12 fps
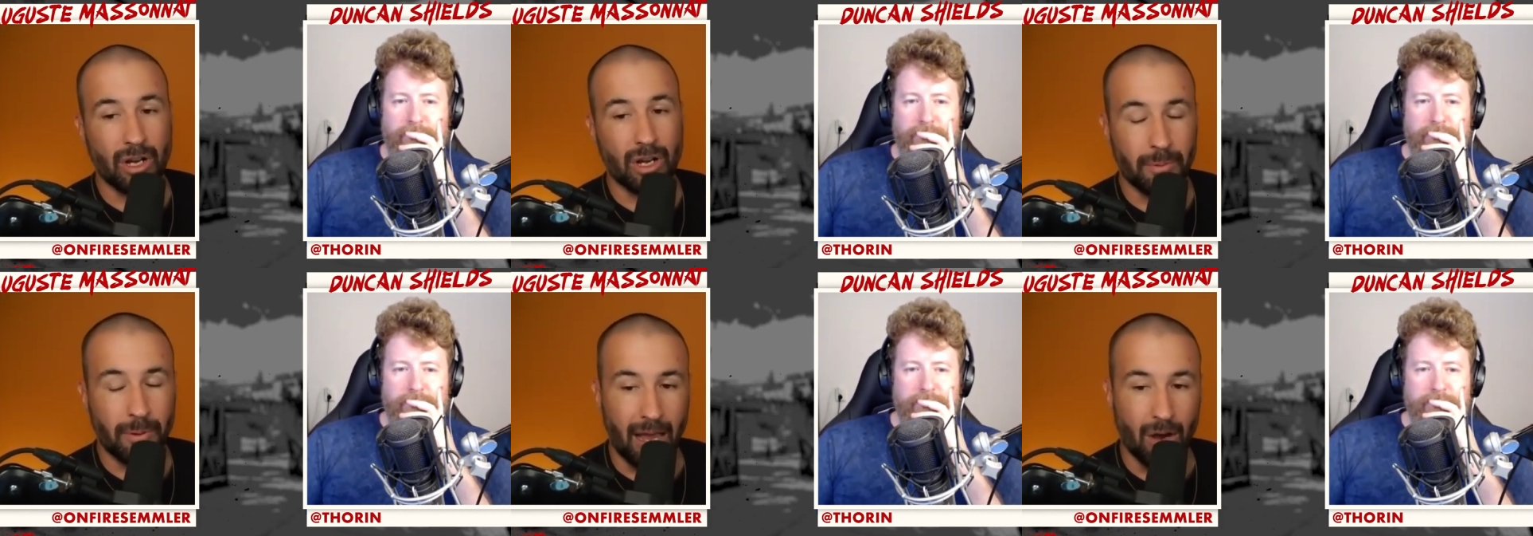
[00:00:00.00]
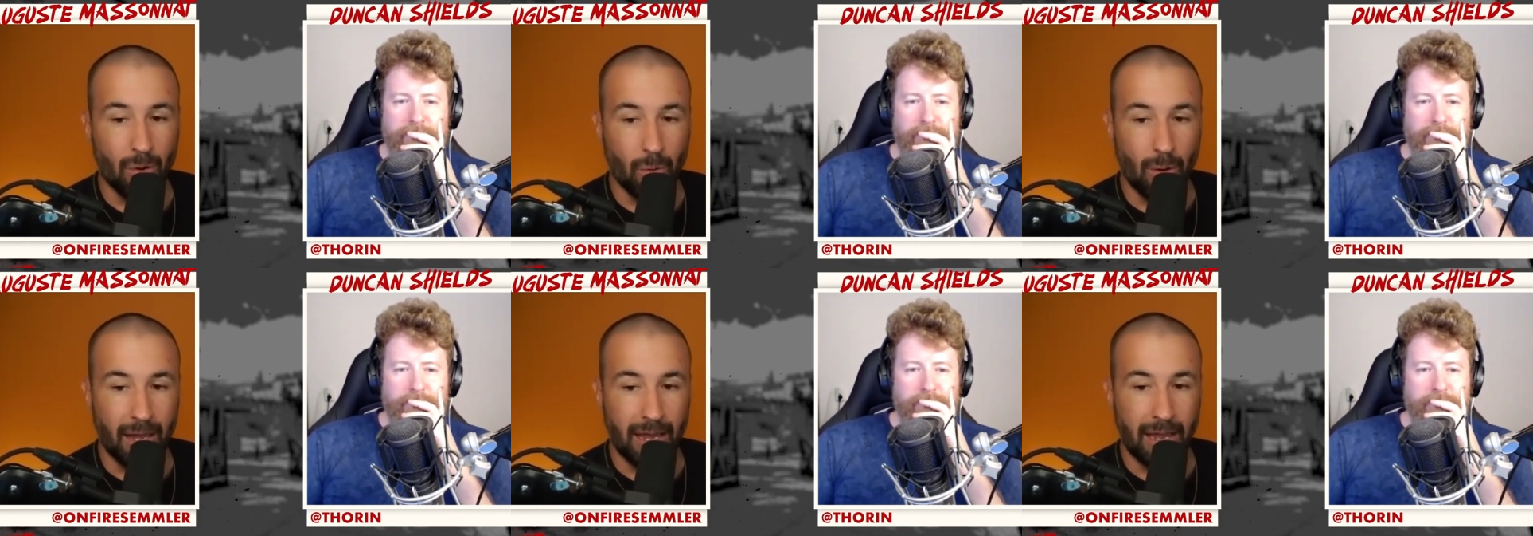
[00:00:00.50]
Speaker 1: up how
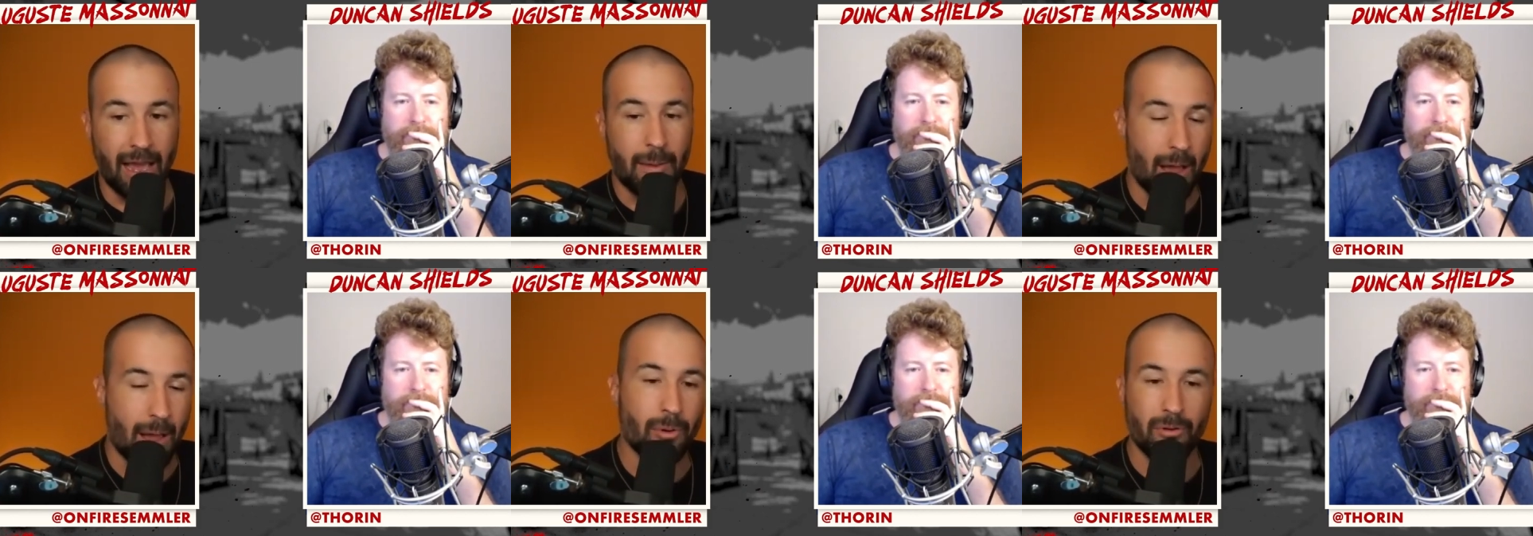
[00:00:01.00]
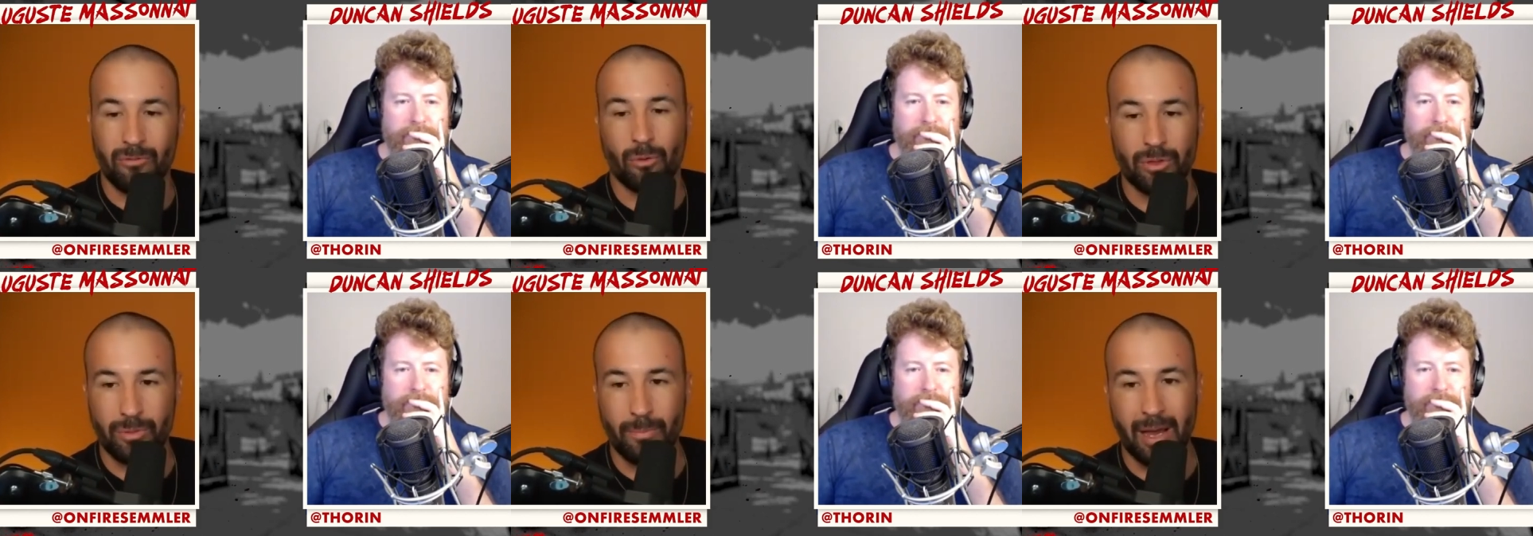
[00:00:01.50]
I put
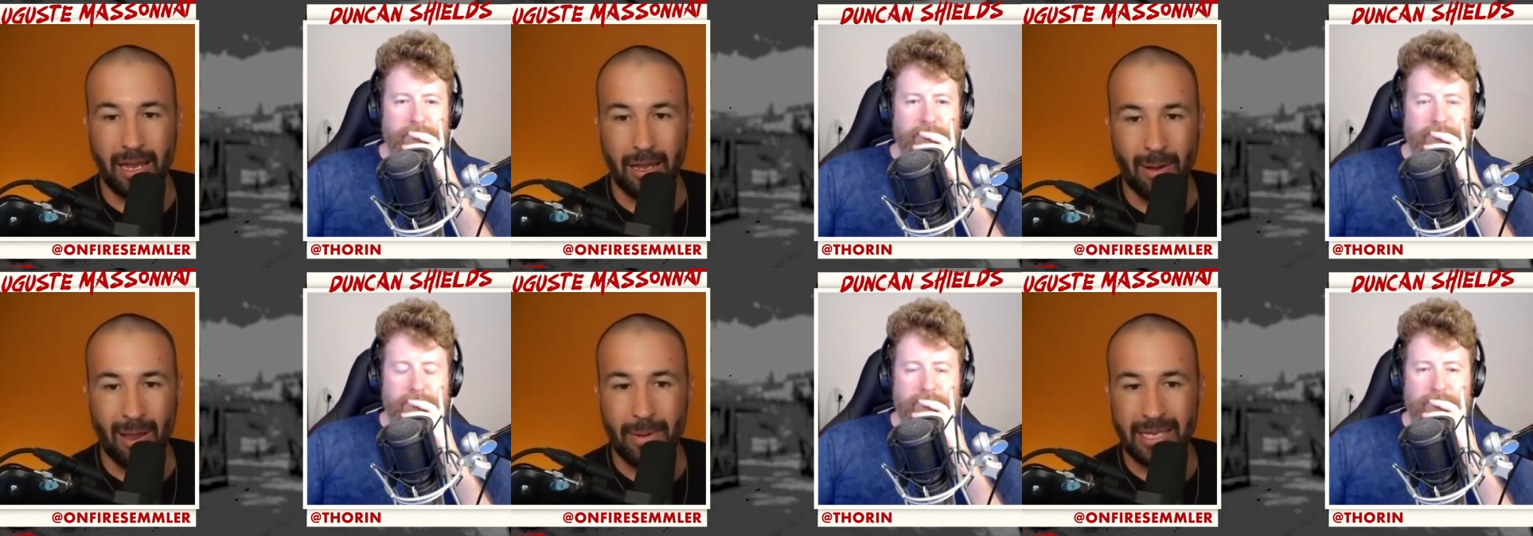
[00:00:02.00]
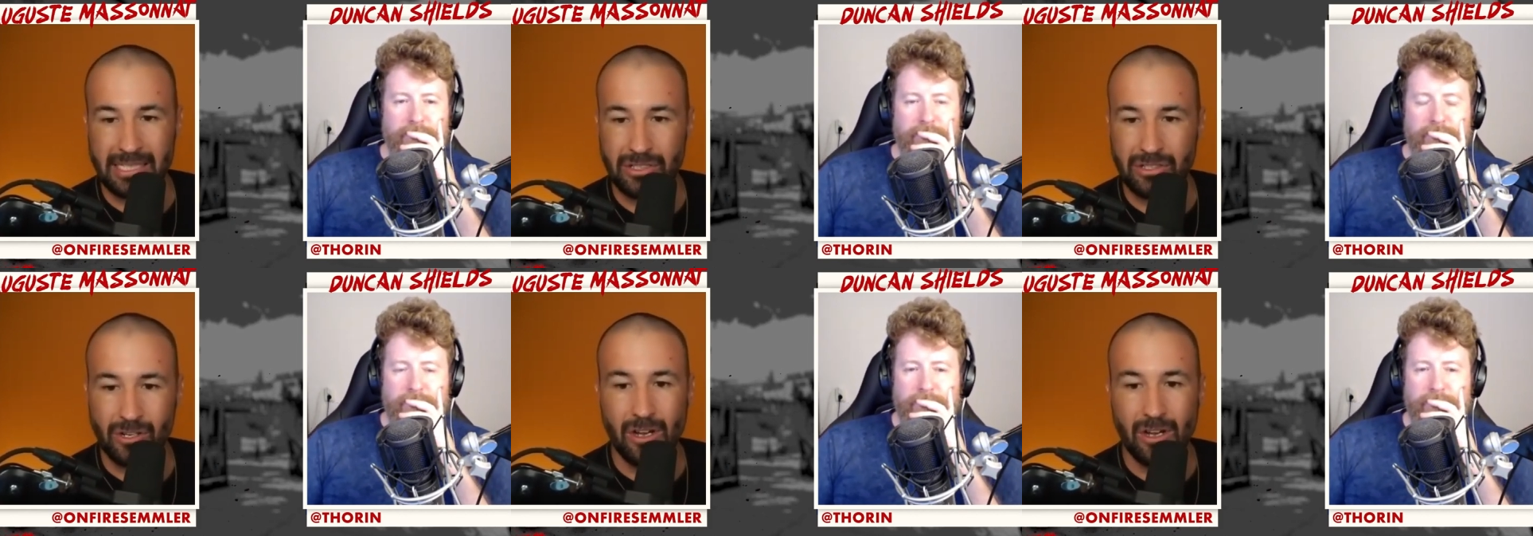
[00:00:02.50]
forth my message